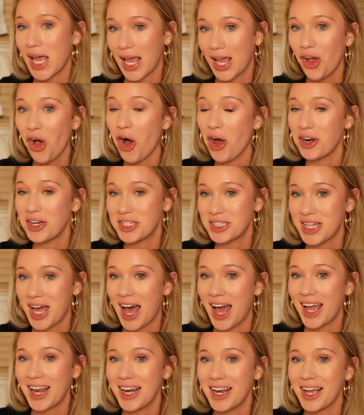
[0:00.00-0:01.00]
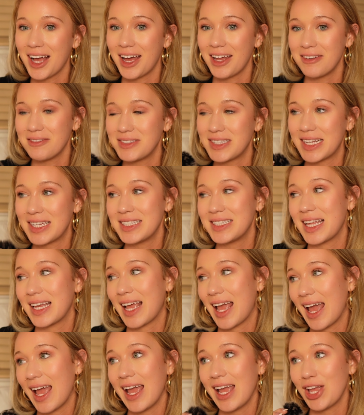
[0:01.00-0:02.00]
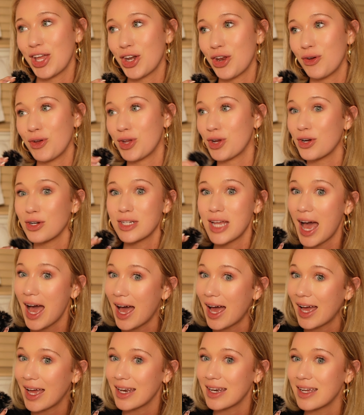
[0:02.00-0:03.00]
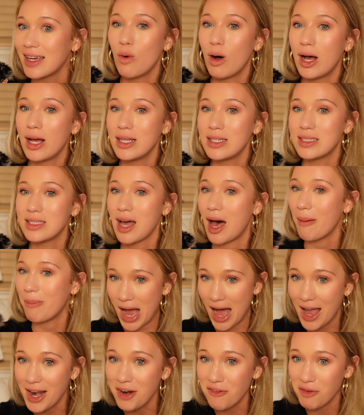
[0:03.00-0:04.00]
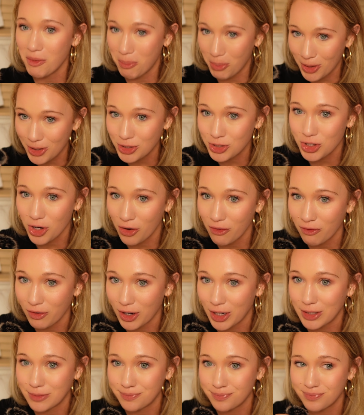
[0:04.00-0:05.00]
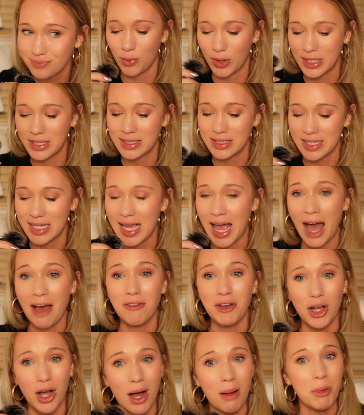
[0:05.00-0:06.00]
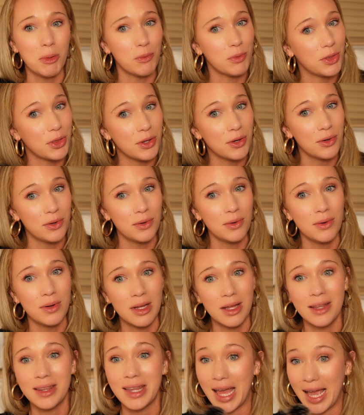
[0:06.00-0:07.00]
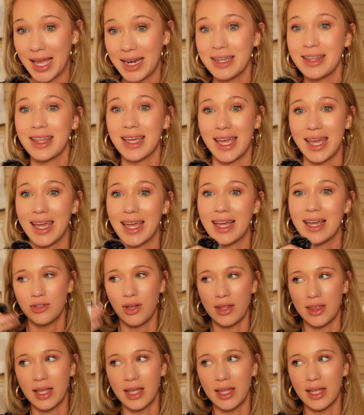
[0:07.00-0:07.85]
Aegon aside and kind of says like, hey, you know, your dad was a kind of a pushover. What does he have in common with you? The hand of the king. So I